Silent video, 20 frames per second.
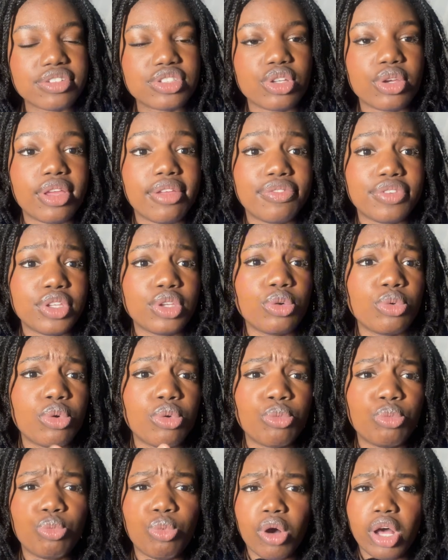so if
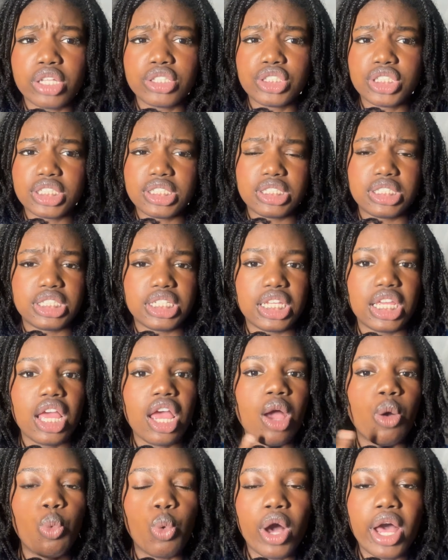you want to see
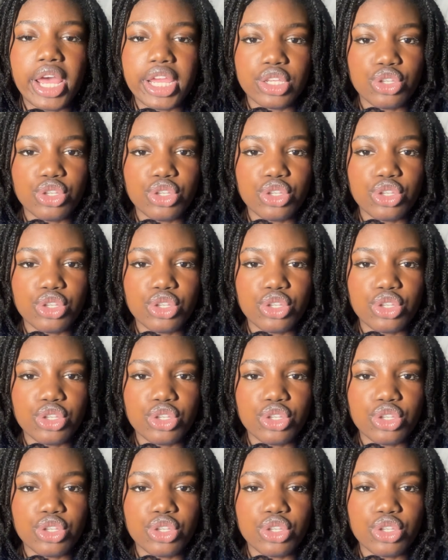what I